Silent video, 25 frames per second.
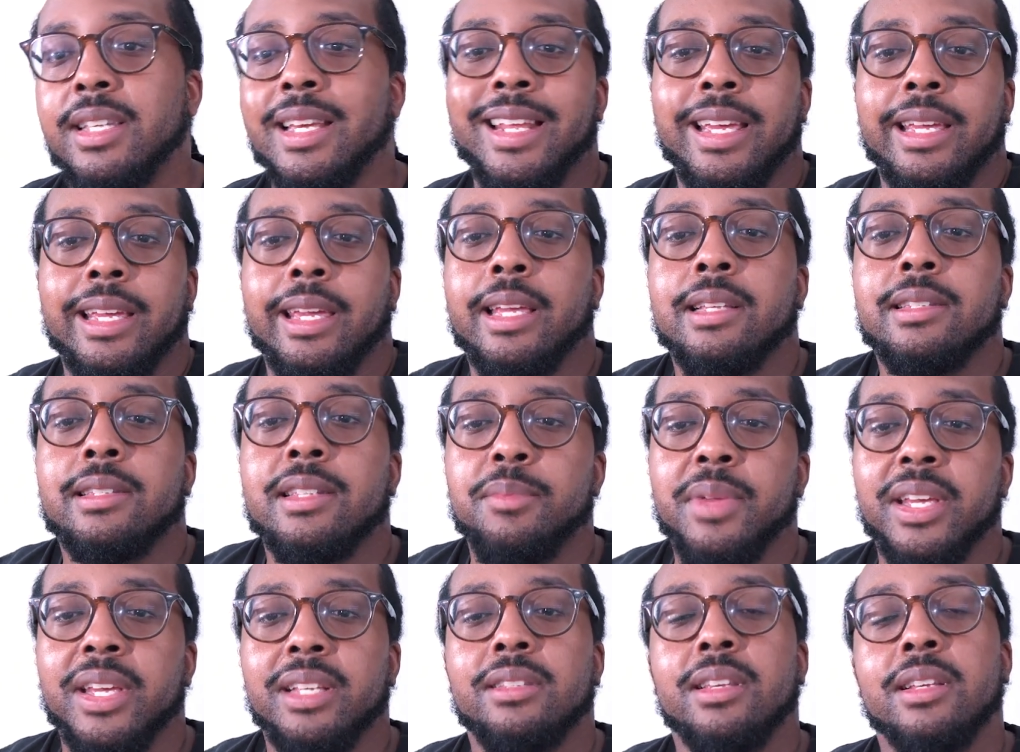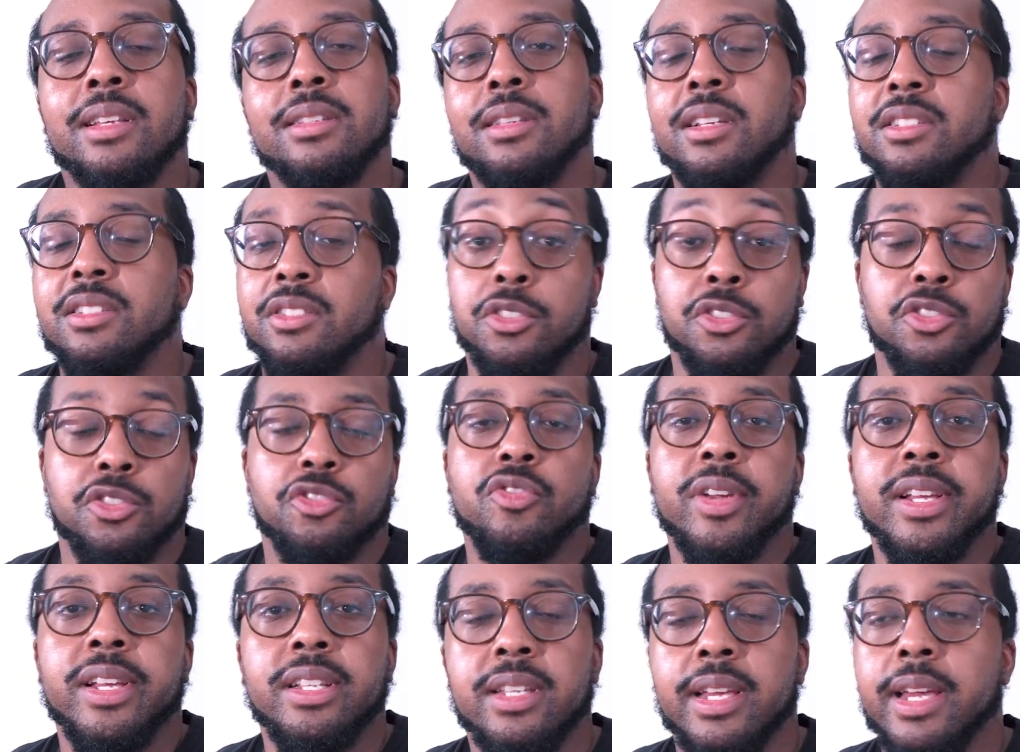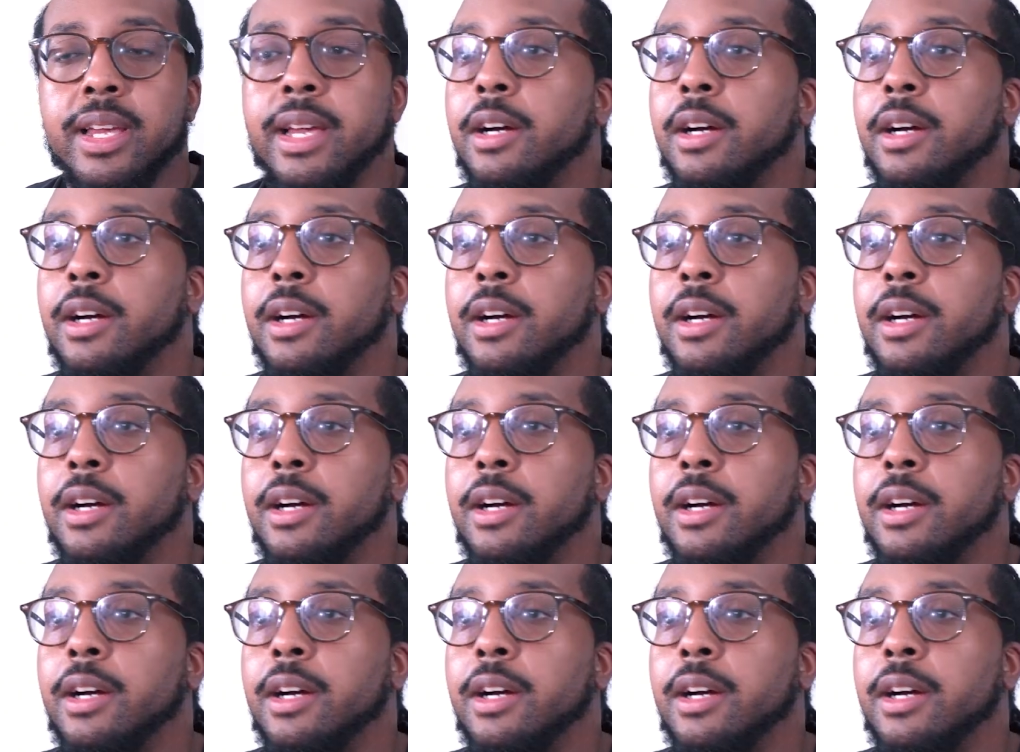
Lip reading: And I guess it makes sense because it's Straight to